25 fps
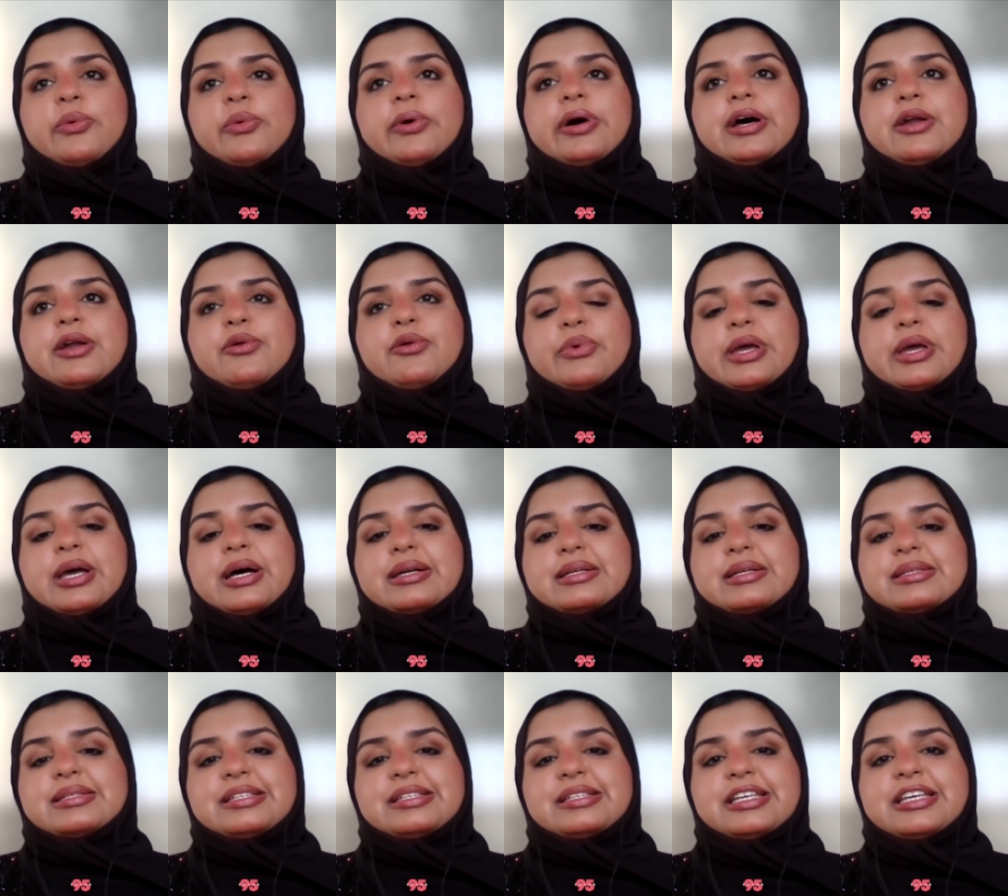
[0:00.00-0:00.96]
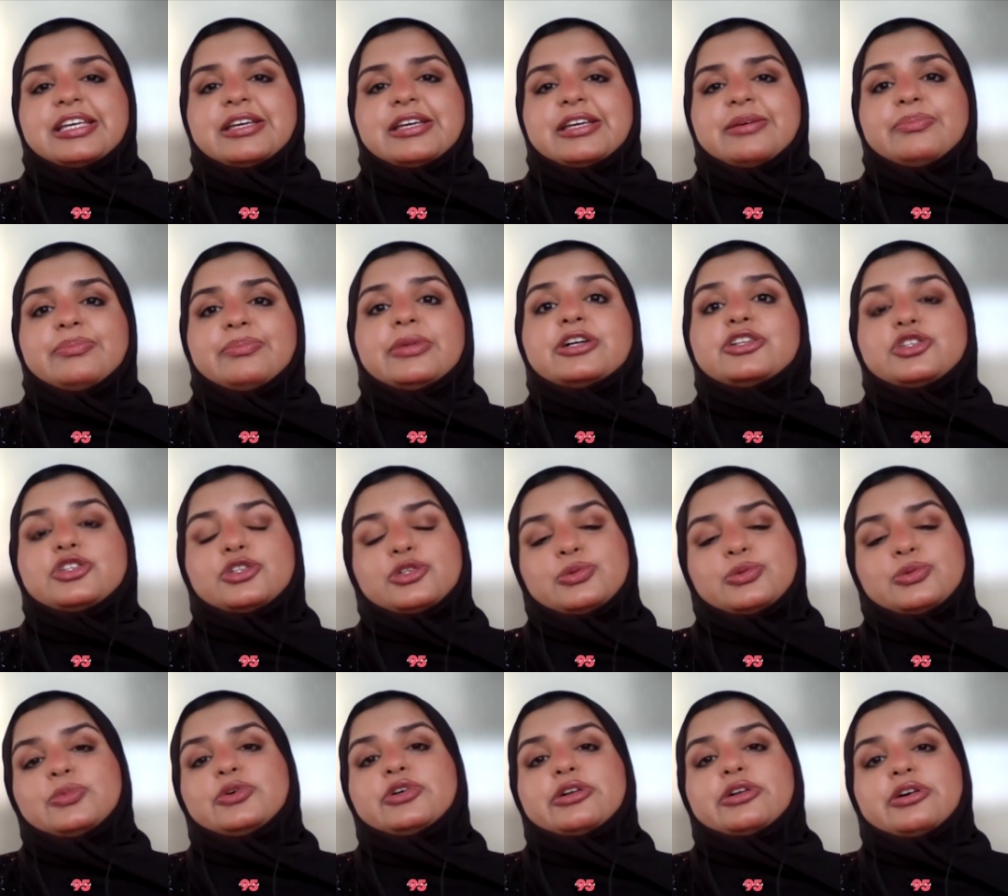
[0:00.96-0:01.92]
where we are seeing much
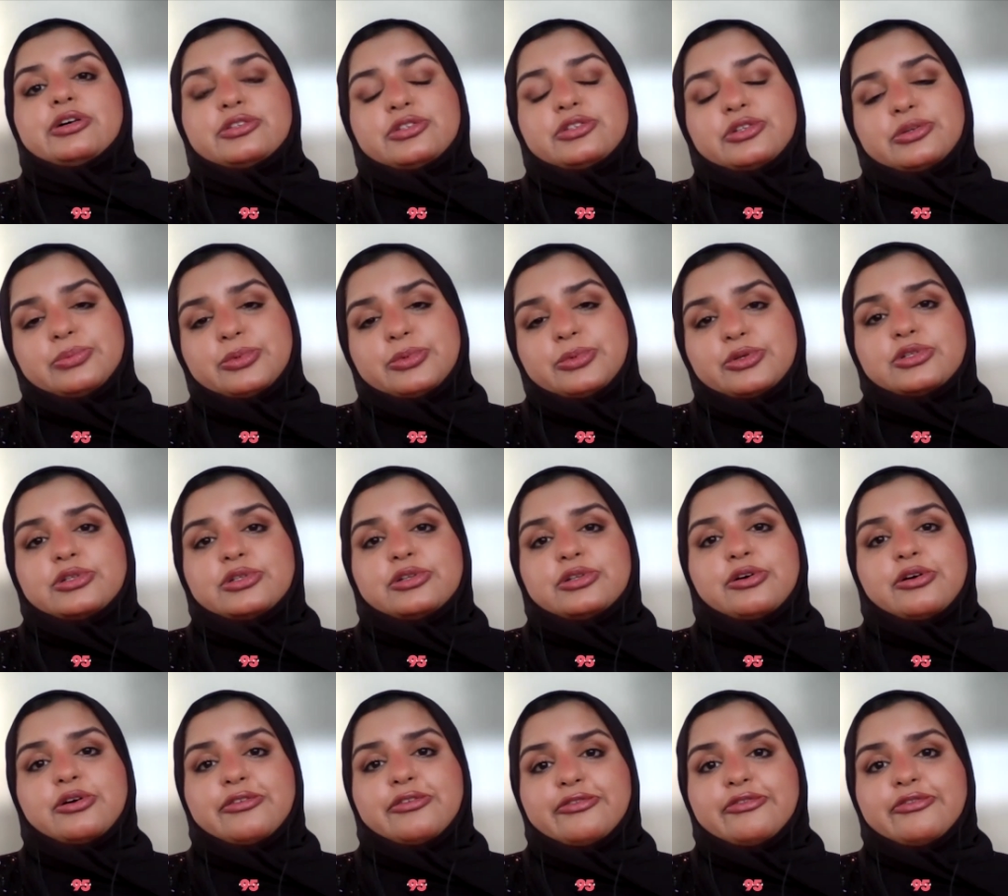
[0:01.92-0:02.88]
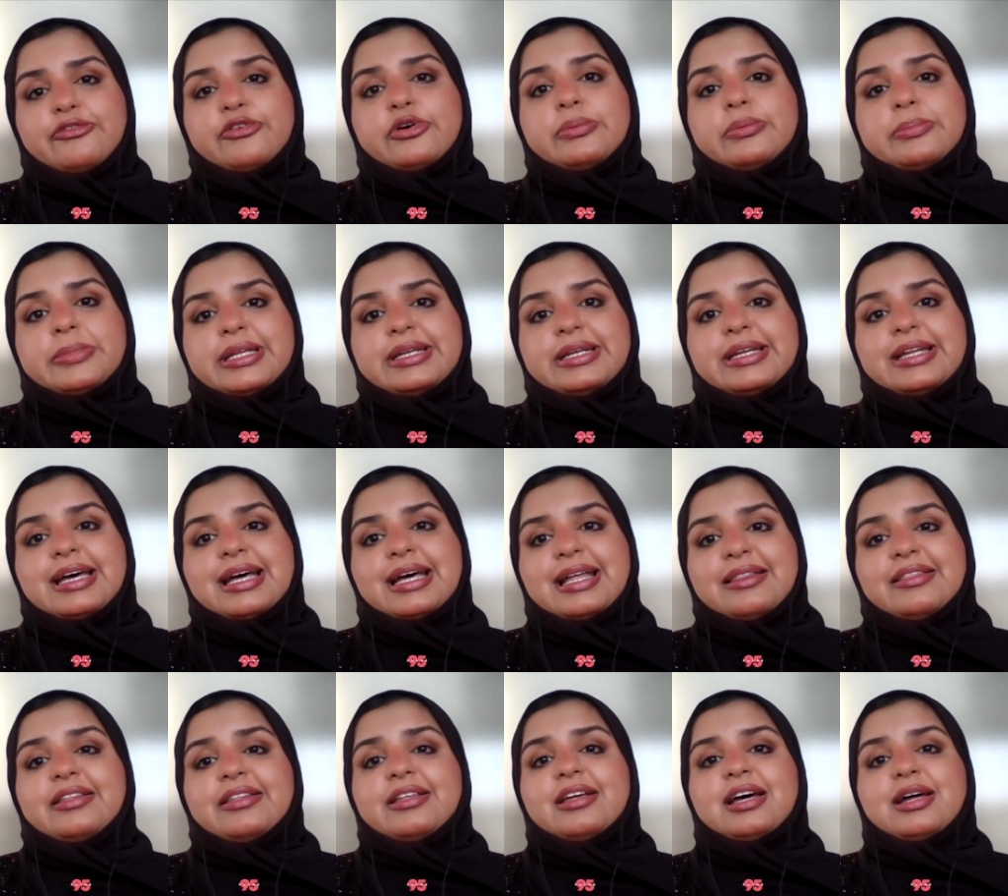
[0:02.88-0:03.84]
more contribution of women
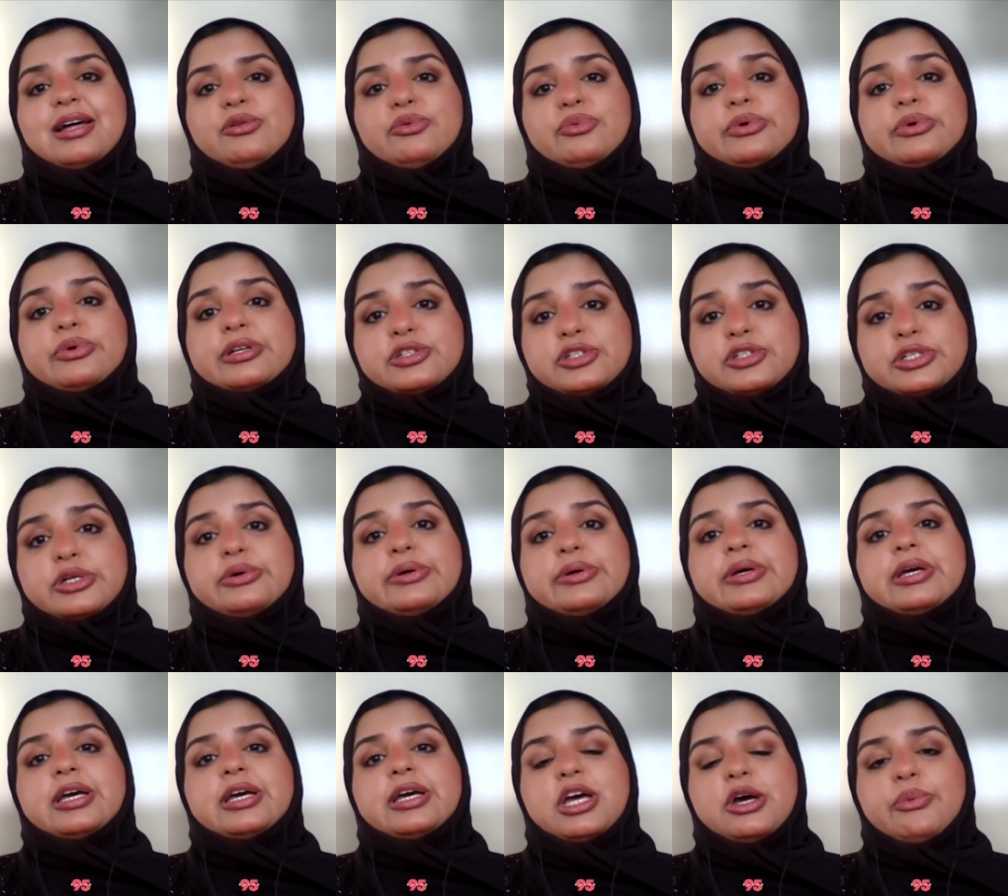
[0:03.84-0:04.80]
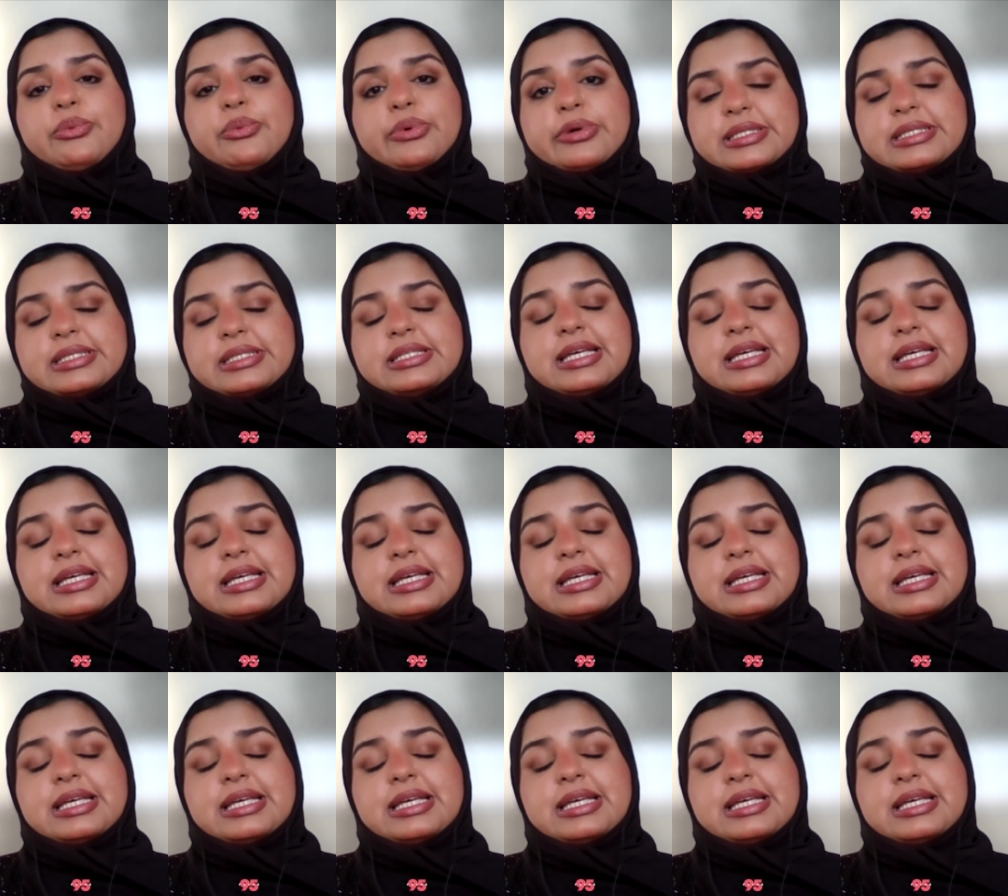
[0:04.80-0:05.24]
and, and we're showing we're